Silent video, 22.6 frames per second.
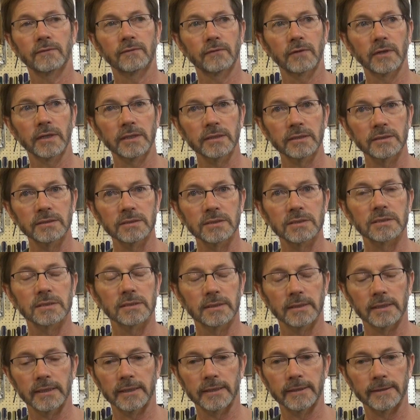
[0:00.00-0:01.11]
friends,
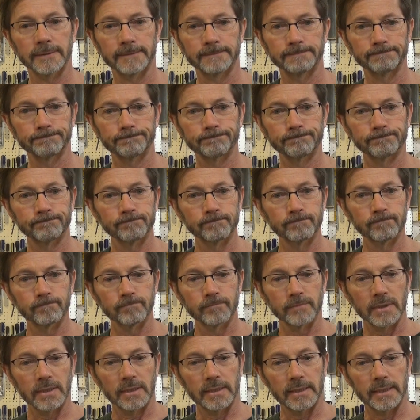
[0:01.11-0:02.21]

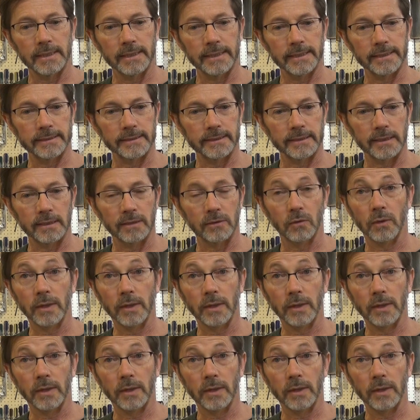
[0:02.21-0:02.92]
and go